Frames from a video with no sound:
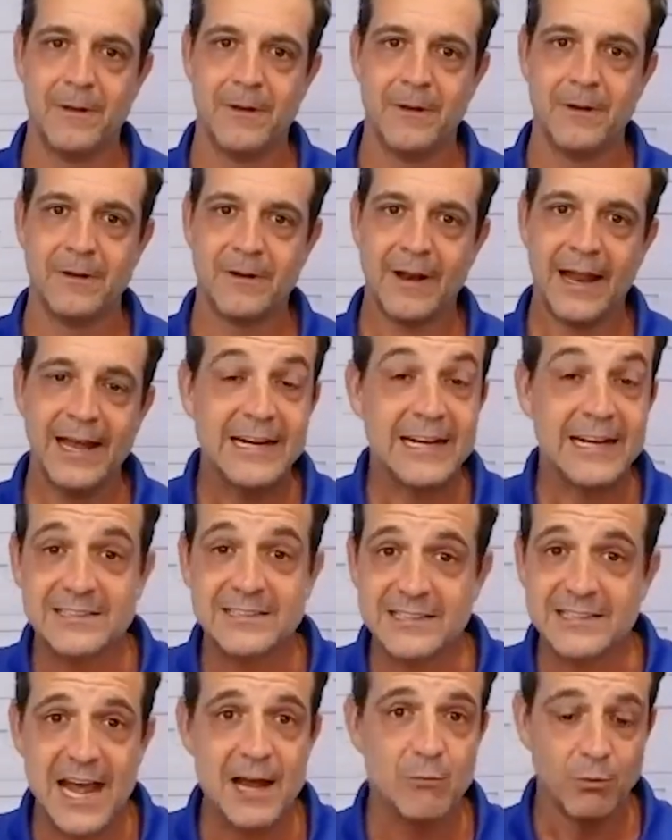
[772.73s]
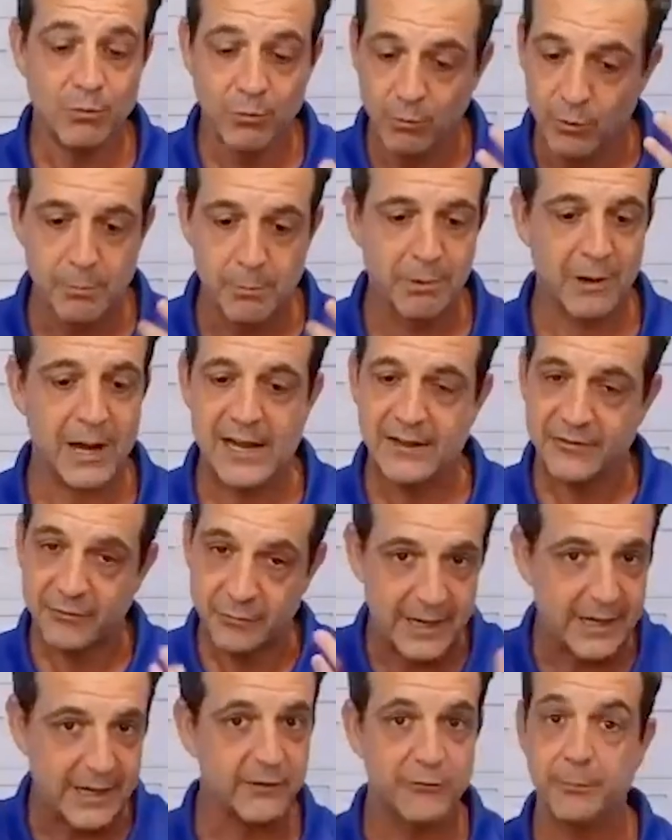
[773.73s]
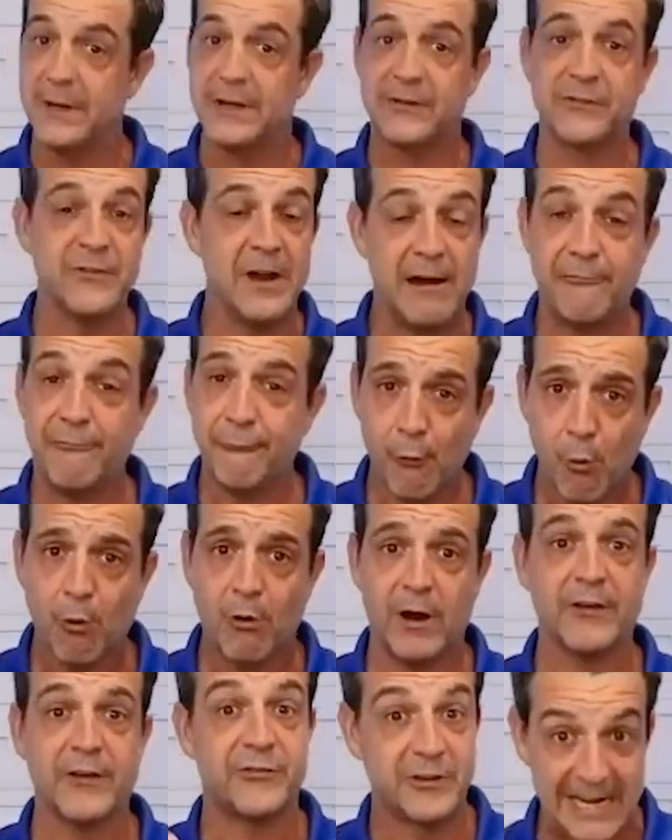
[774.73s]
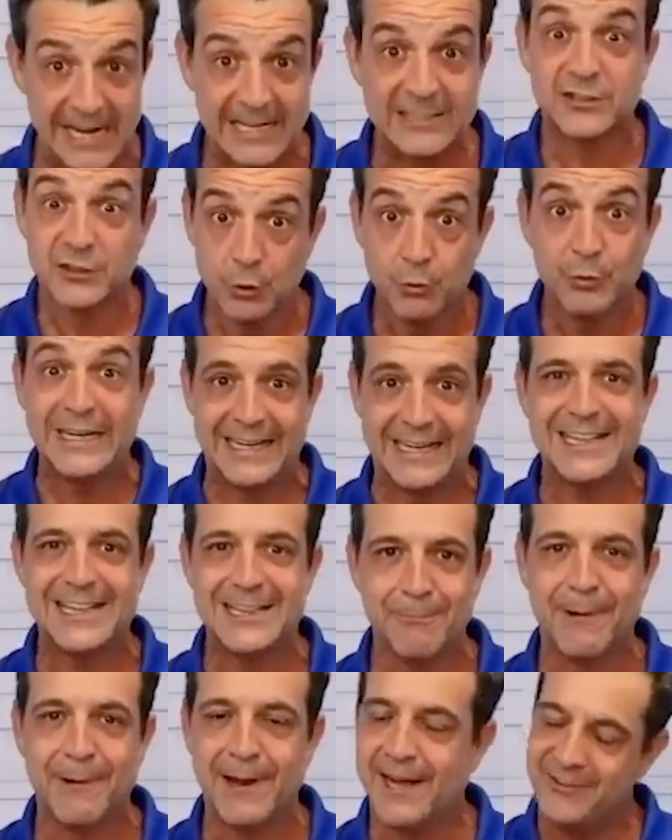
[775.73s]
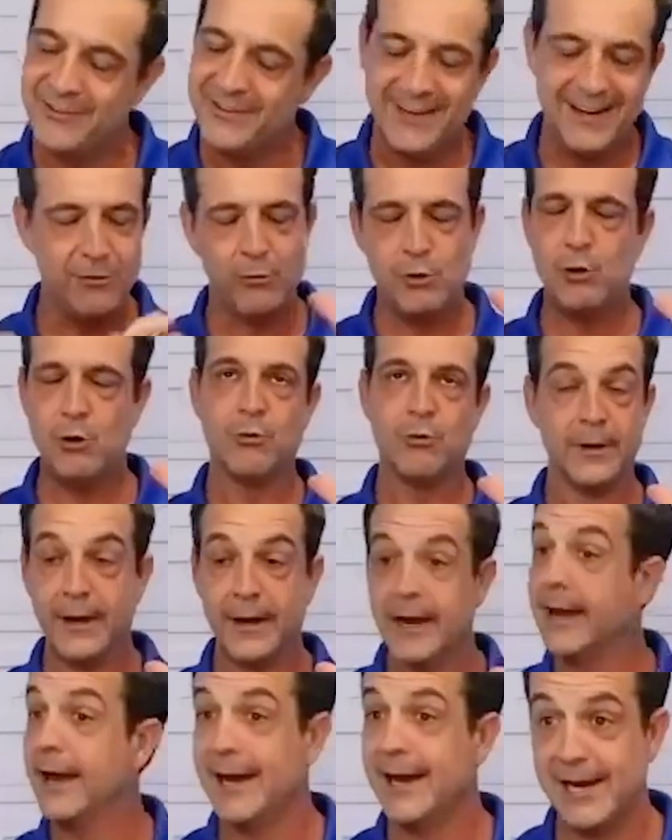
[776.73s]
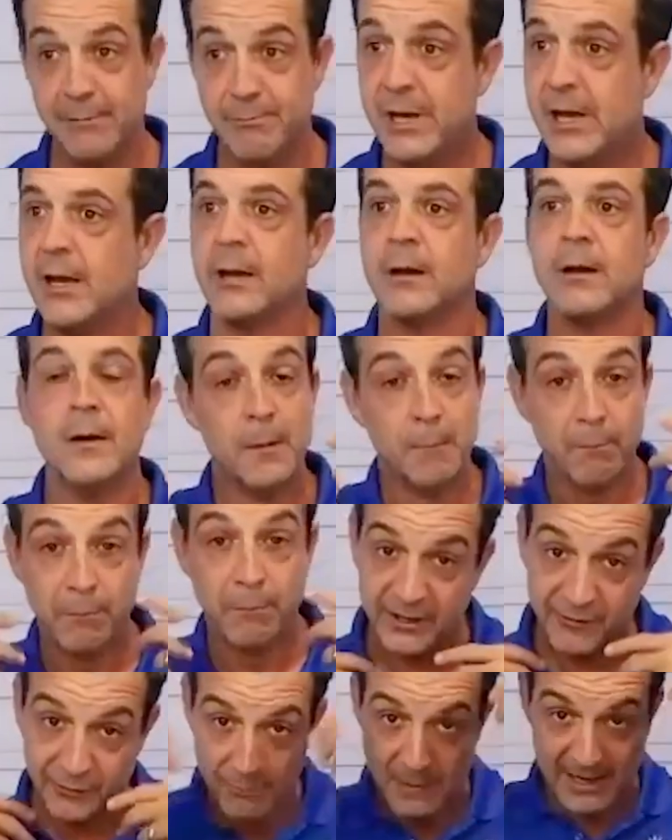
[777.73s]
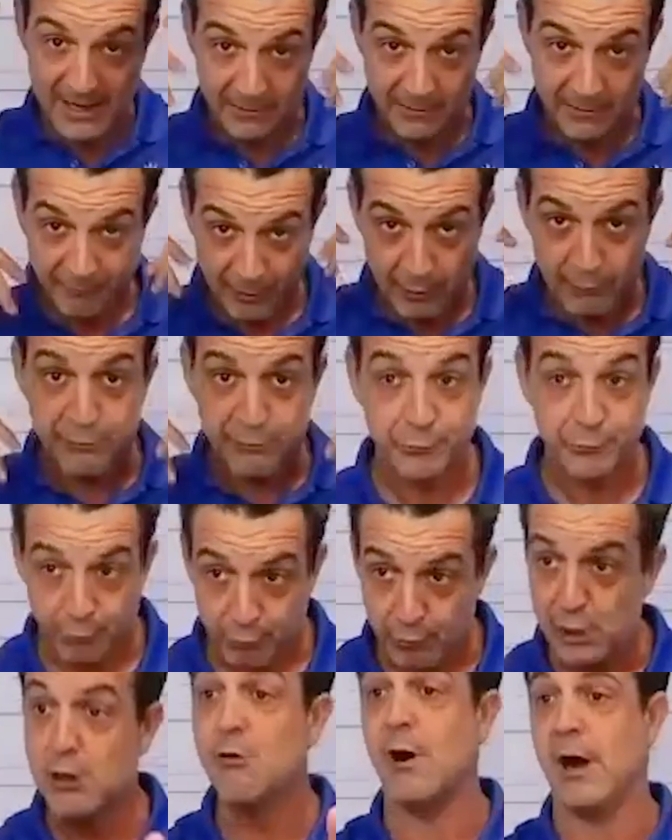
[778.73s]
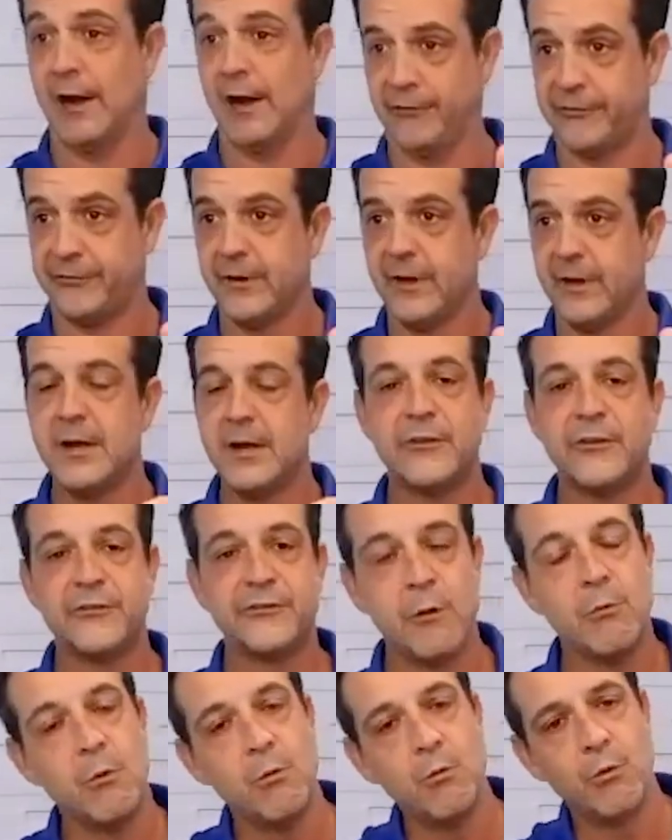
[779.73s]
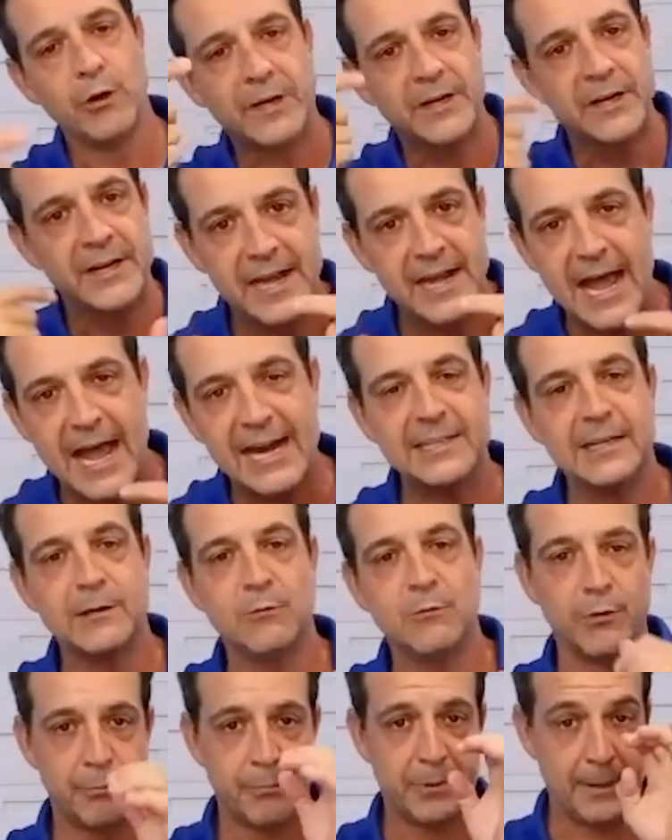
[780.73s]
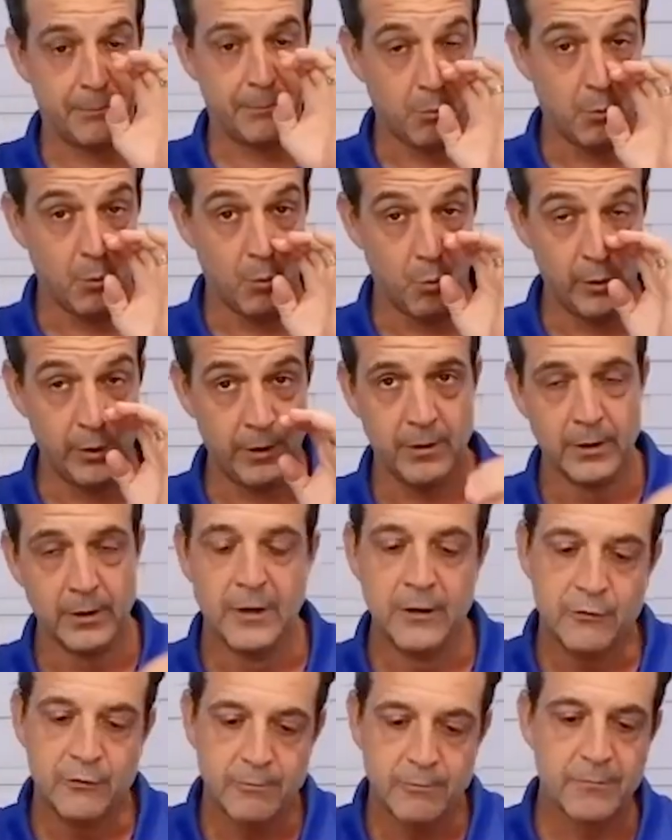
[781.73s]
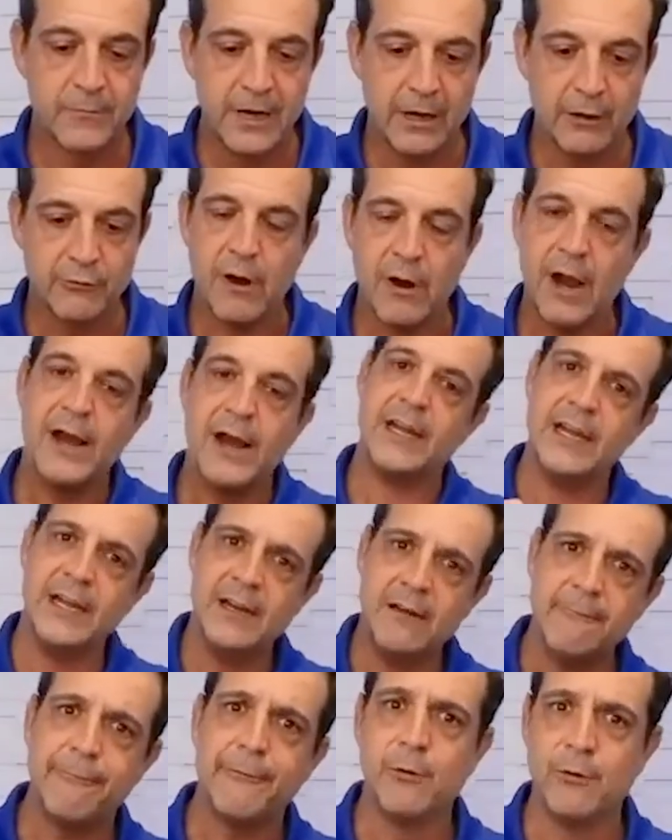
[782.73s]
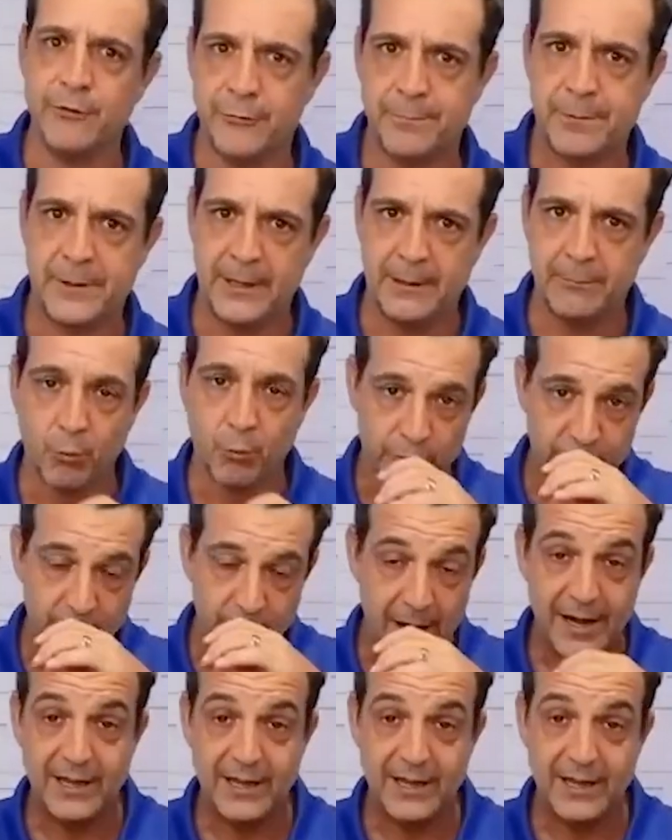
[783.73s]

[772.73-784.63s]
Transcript: Like I said, when we're blessed, man, it's, it's not for us. Yes, do we get the blessing? Woo, amen. But it's meant to flow through us. So when we're connecting with people, when we're you know, trying to influence people. We're trying to